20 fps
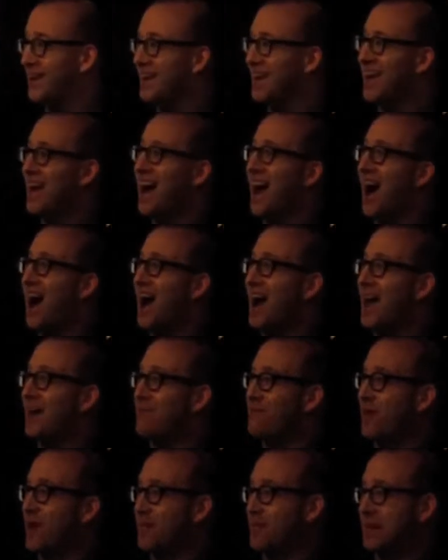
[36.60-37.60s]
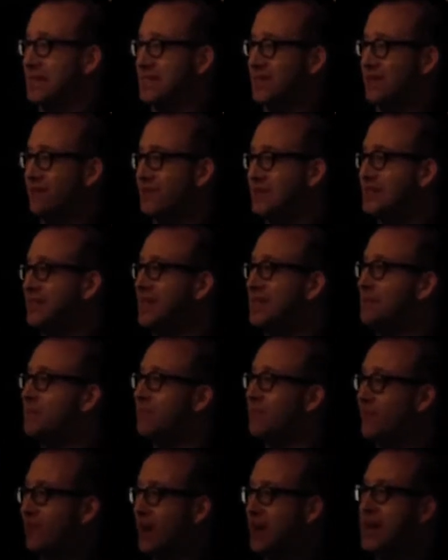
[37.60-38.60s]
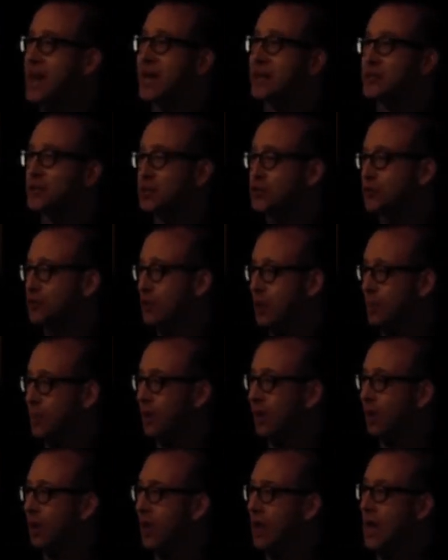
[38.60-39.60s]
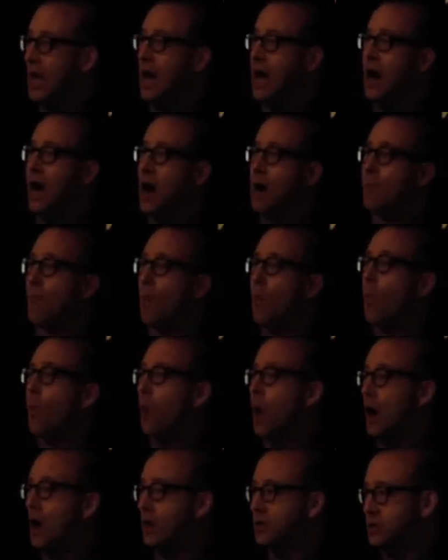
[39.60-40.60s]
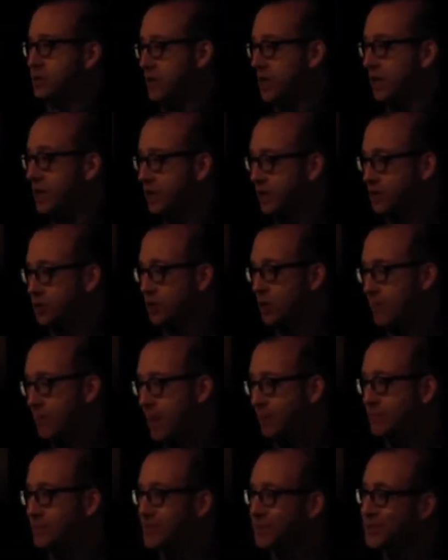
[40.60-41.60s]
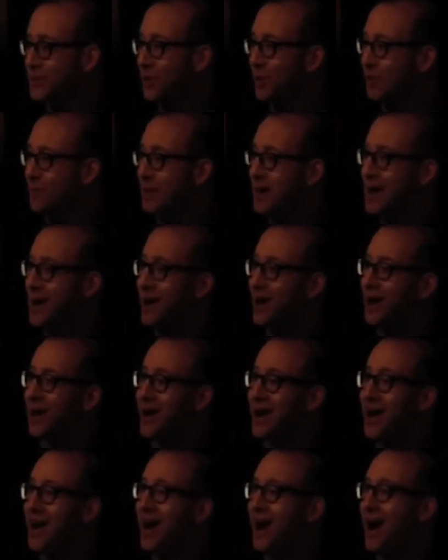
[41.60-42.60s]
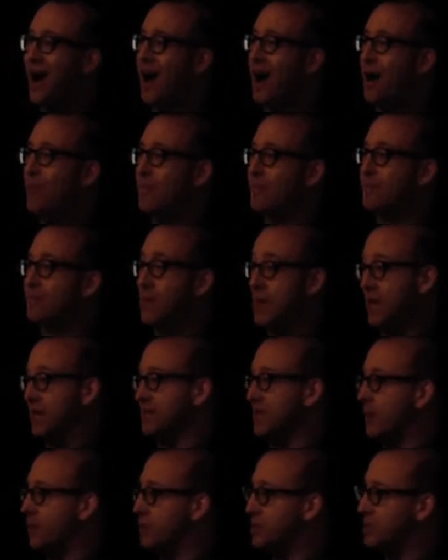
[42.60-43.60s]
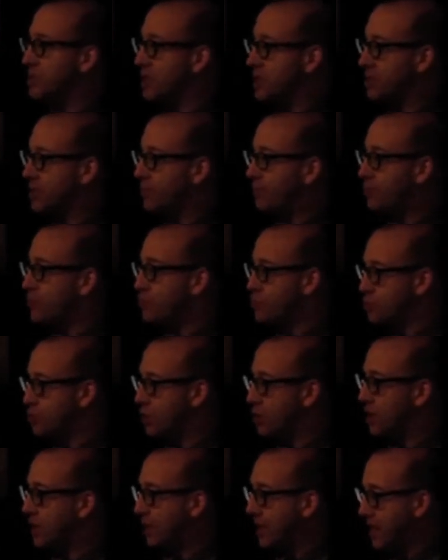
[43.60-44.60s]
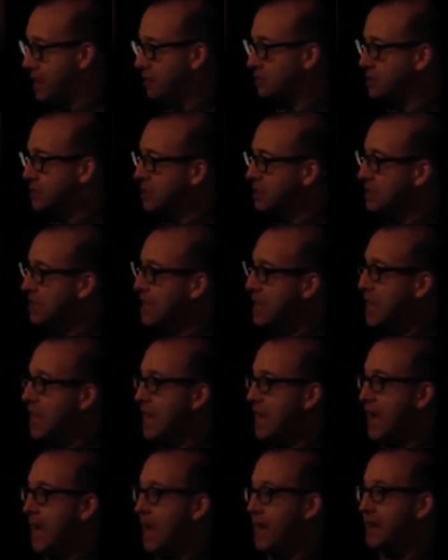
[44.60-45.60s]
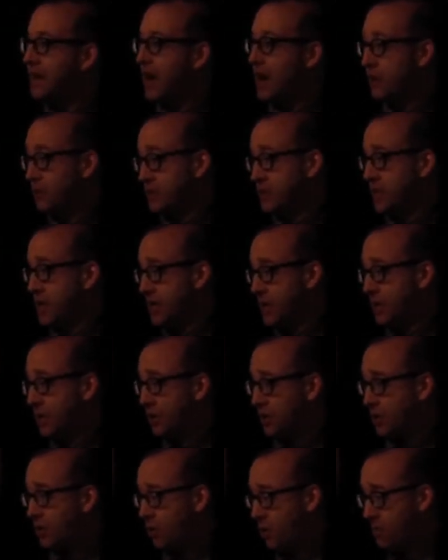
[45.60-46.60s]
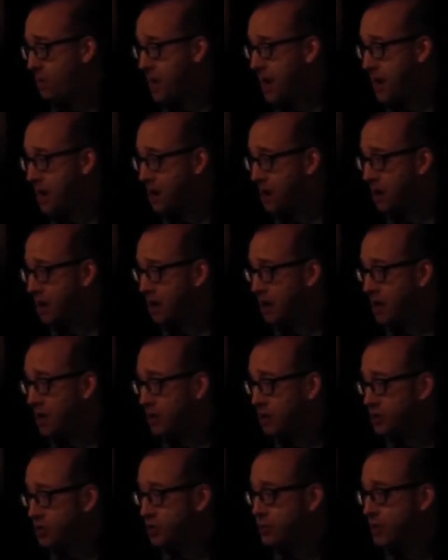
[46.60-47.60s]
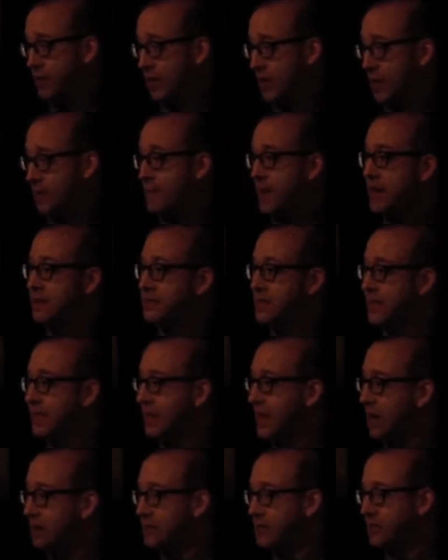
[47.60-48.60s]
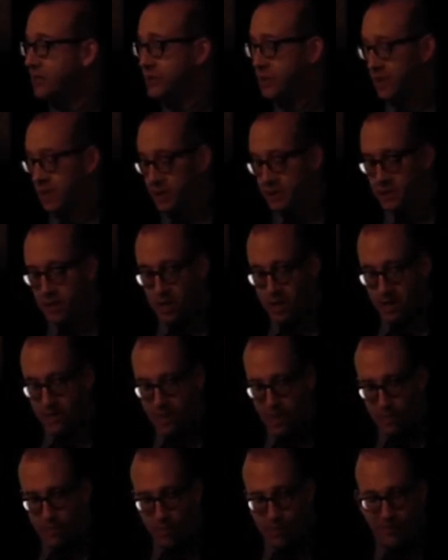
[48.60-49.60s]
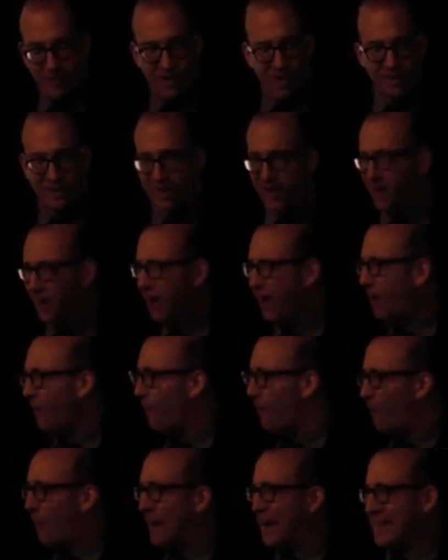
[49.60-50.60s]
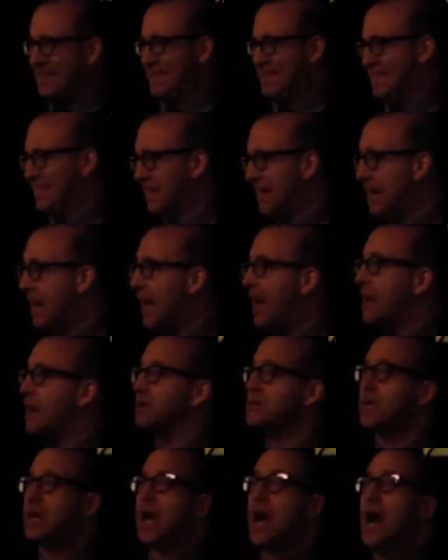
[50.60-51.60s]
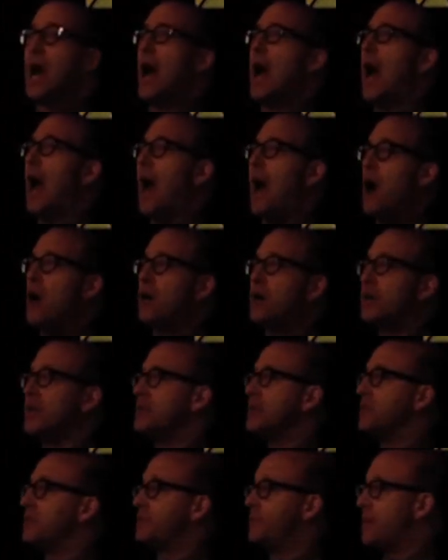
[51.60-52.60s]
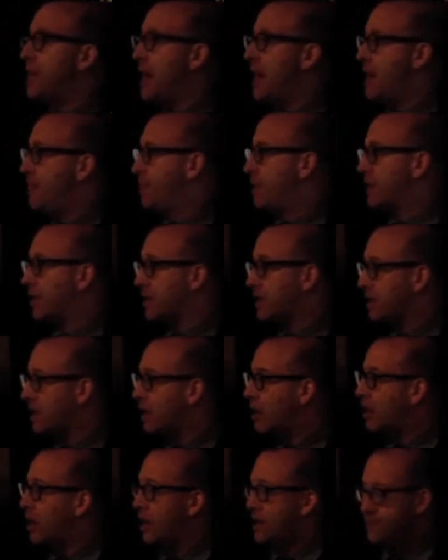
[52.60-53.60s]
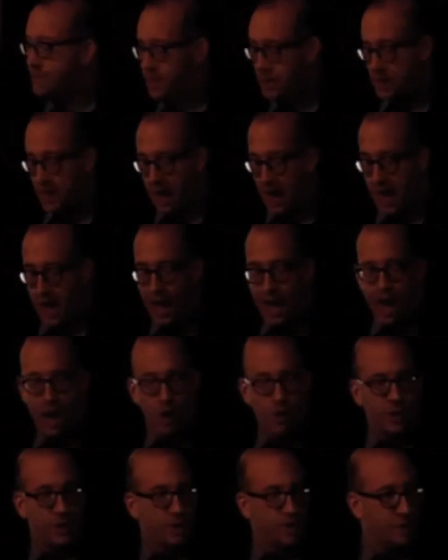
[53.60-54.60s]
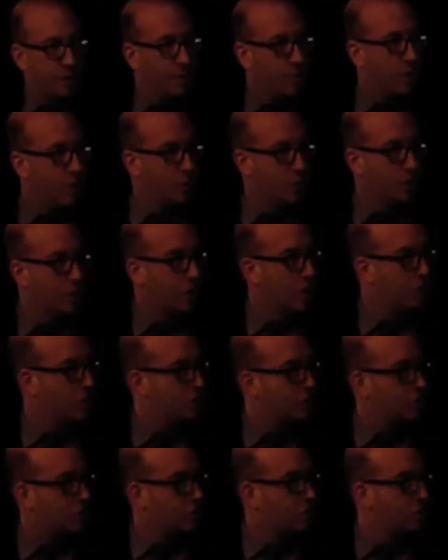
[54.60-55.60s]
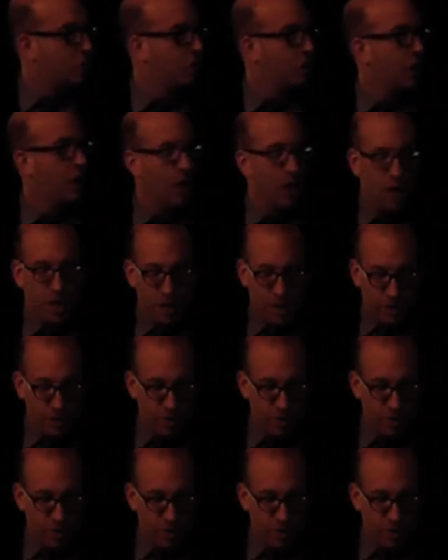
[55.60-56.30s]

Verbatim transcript: but I found myself in deep financial trouble um, while studying Jean Baptiste Colbert um, because I was such a poor accountant. And I was studying Colbert doing amazing accounting, which I'm going to talk about briefly. I was like, what? And I was like, how can this be happening? You know, I mean, how can someone who goes to,